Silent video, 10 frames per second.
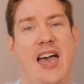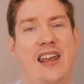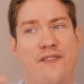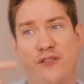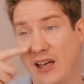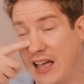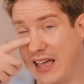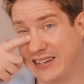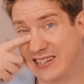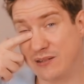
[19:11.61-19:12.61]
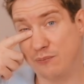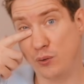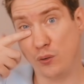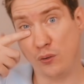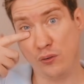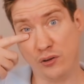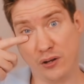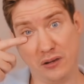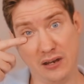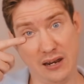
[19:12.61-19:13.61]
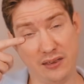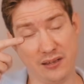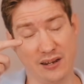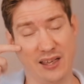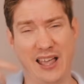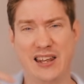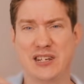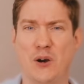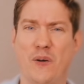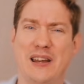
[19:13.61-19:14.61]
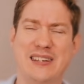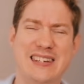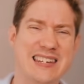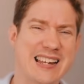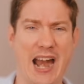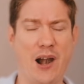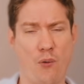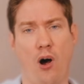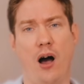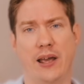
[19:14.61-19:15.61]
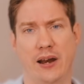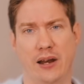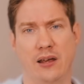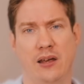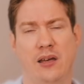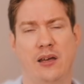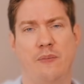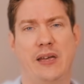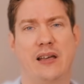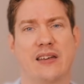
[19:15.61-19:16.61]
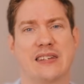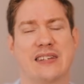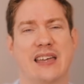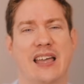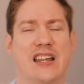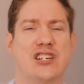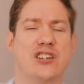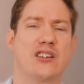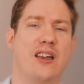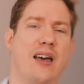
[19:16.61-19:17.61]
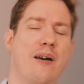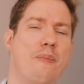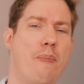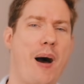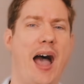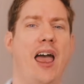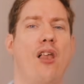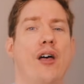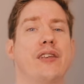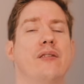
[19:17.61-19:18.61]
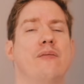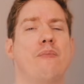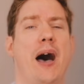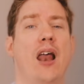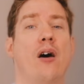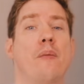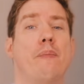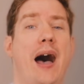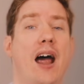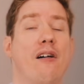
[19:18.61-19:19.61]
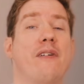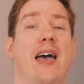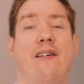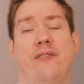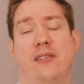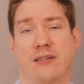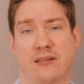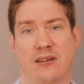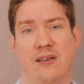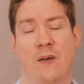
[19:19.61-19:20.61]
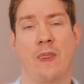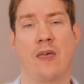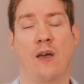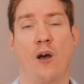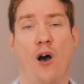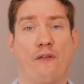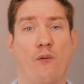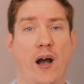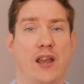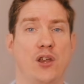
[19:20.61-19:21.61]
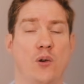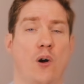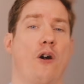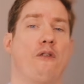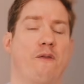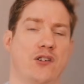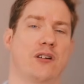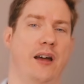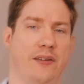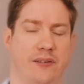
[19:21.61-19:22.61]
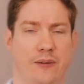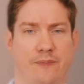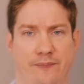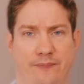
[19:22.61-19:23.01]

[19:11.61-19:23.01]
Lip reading: And if it's smooth underneath it, it's going to skyrocket it because it's just going to pile on a pile of evidence of what you are visualizing.